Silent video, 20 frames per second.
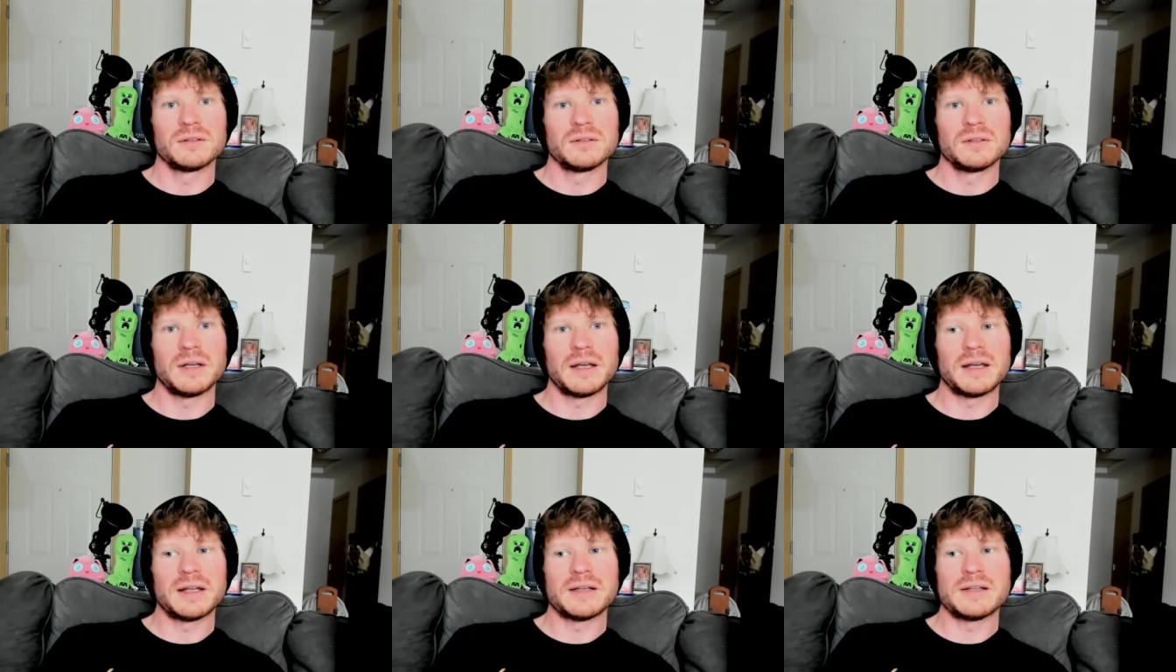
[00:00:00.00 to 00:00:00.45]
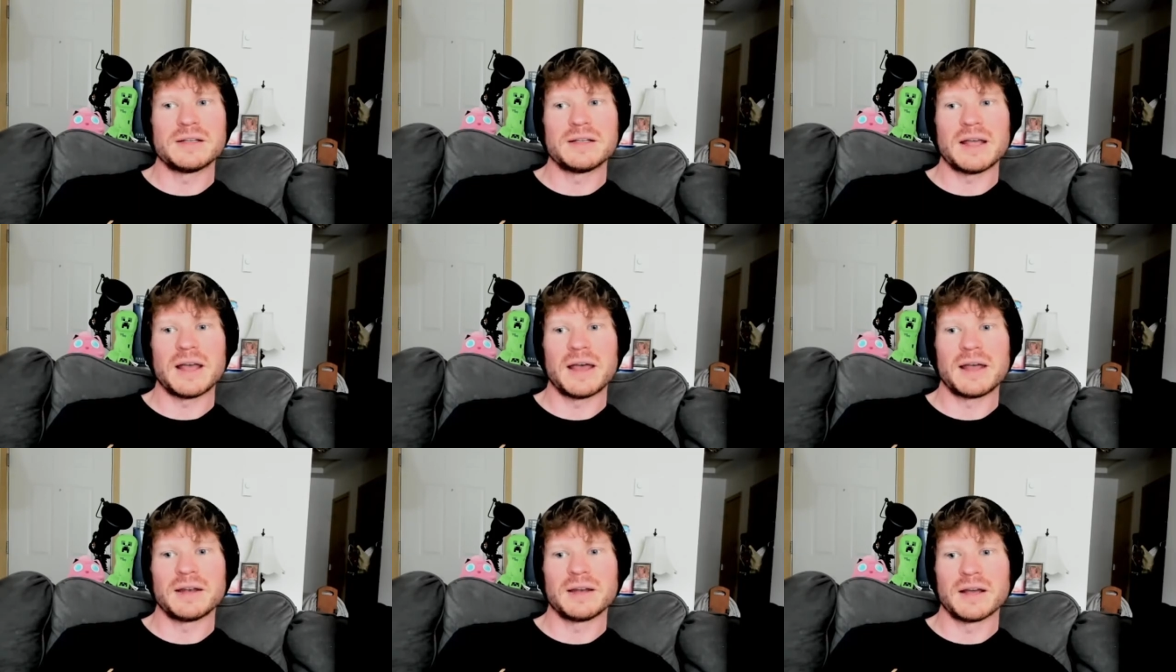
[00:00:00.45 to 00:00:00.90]
and
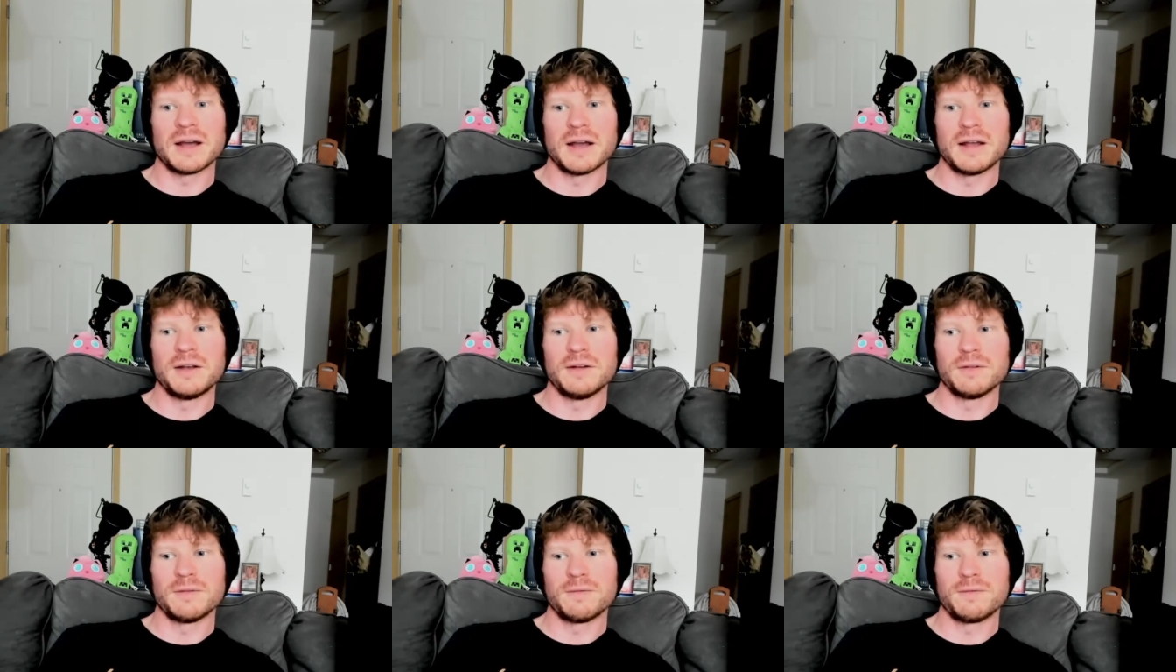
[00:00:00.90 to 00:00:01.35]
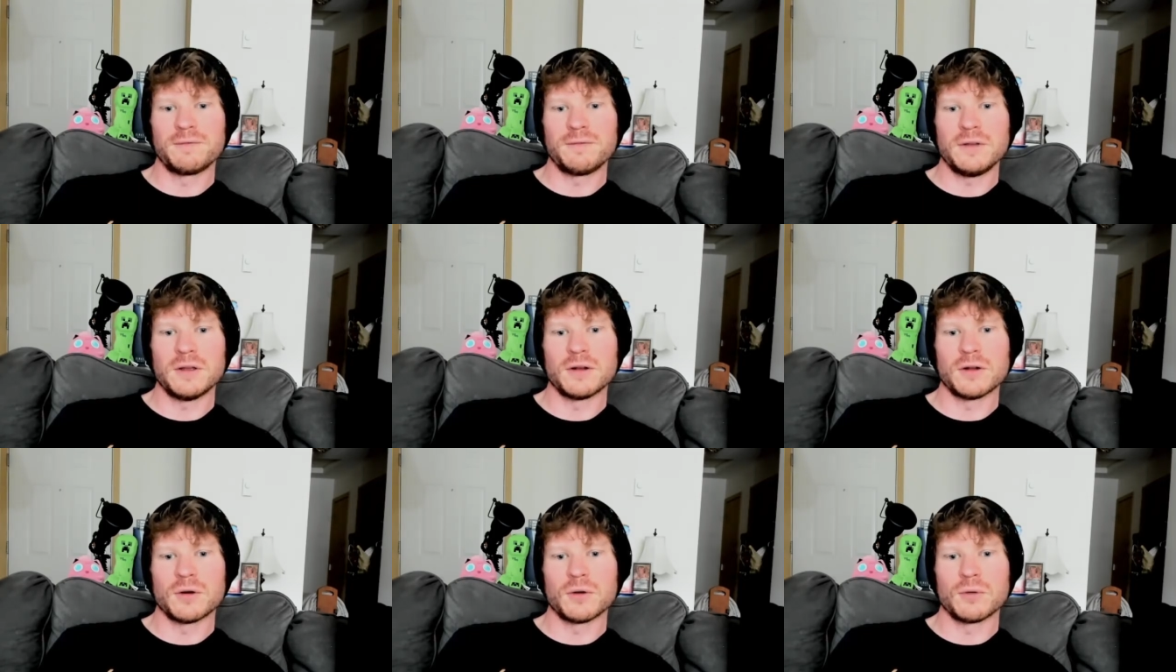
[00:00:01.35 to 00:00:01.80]
kind of,
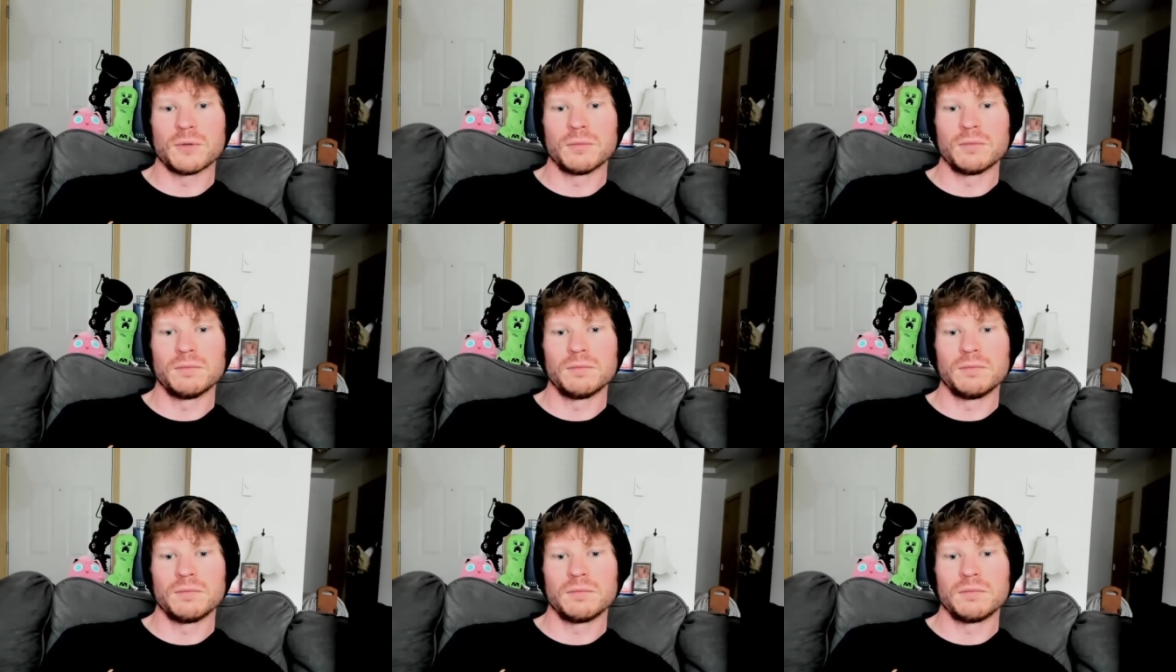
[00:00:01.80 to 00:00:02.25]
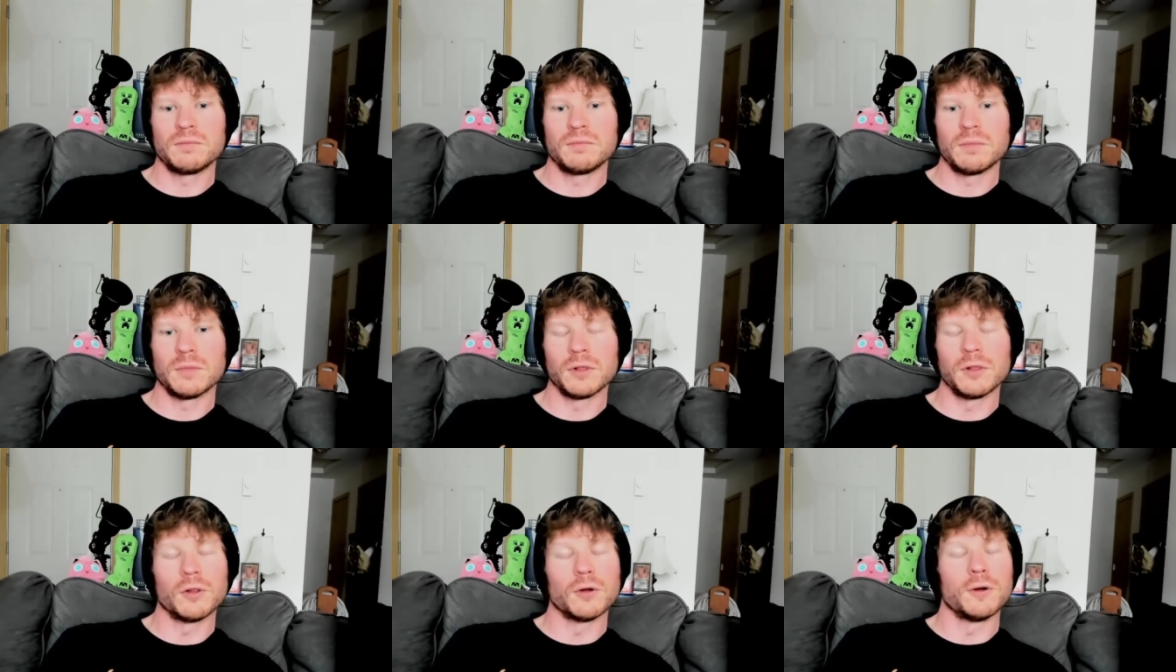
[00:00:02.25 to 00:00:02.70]
you know,
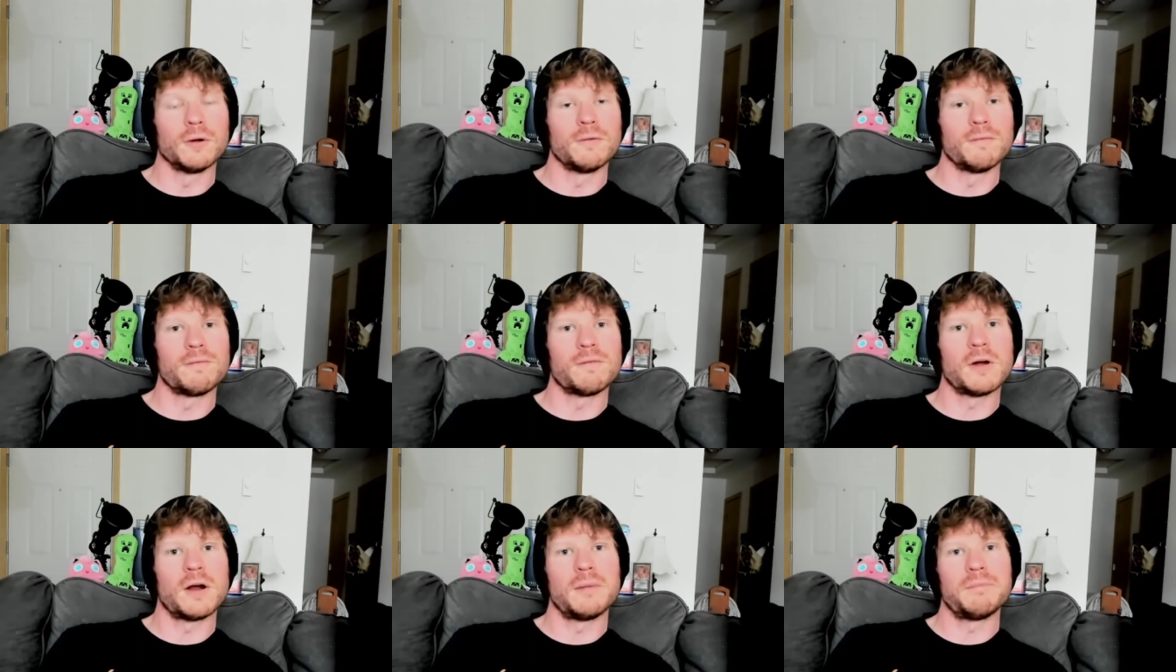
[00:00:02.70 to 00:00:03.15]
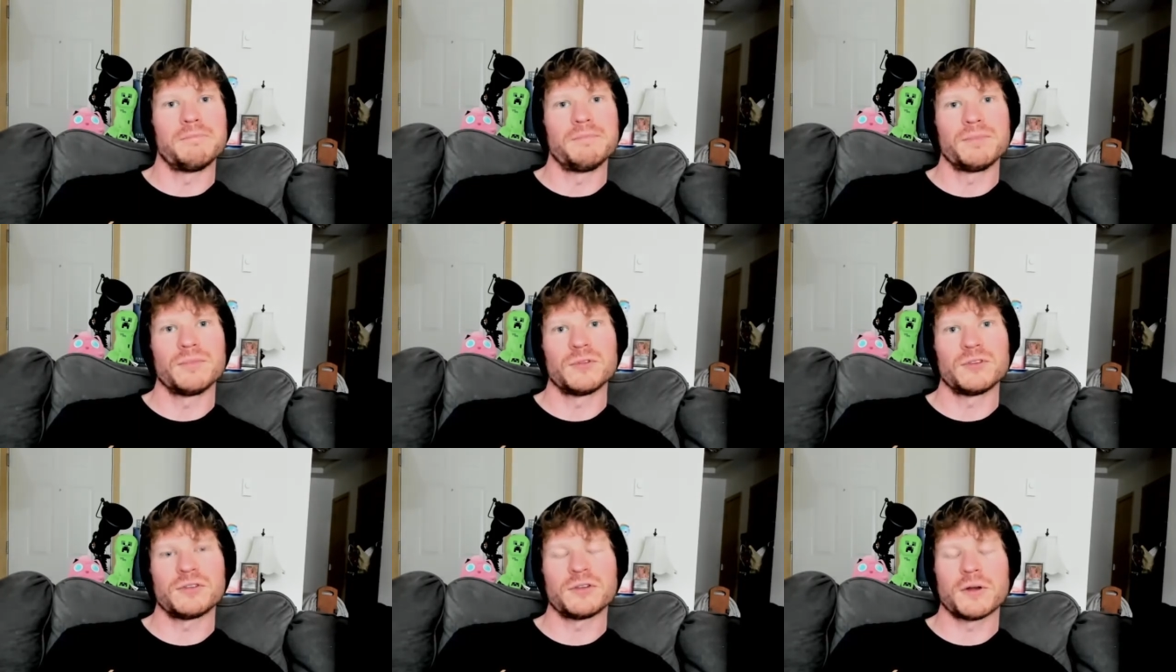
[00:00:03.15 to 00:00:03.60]
learn from.
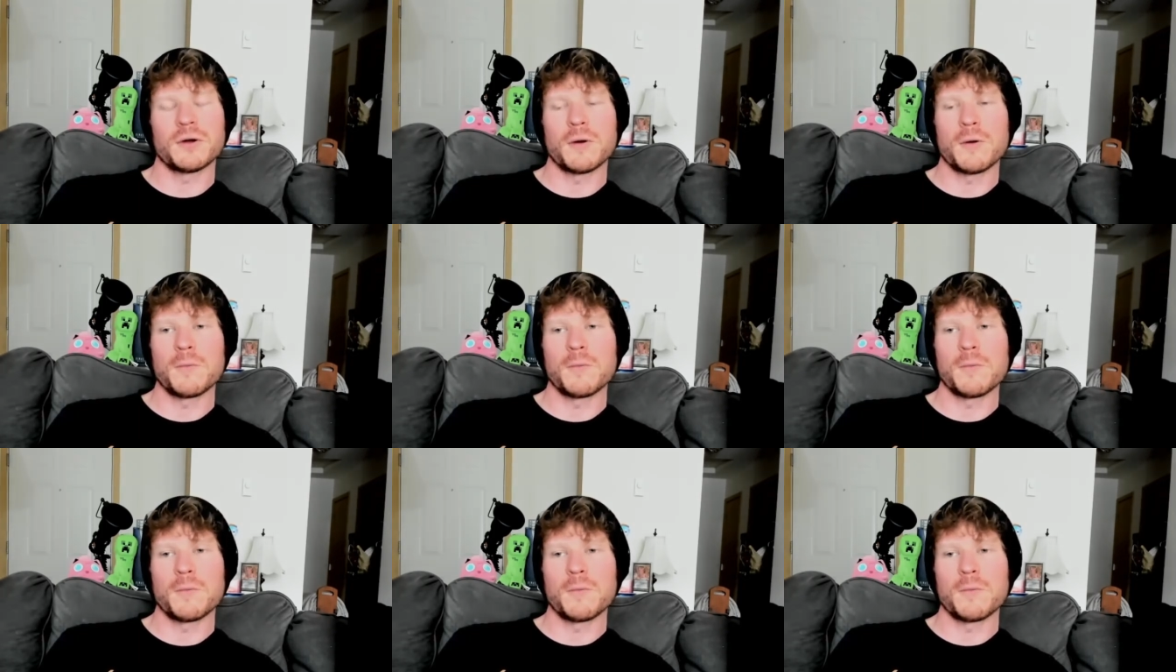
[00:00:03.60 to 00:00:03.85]
So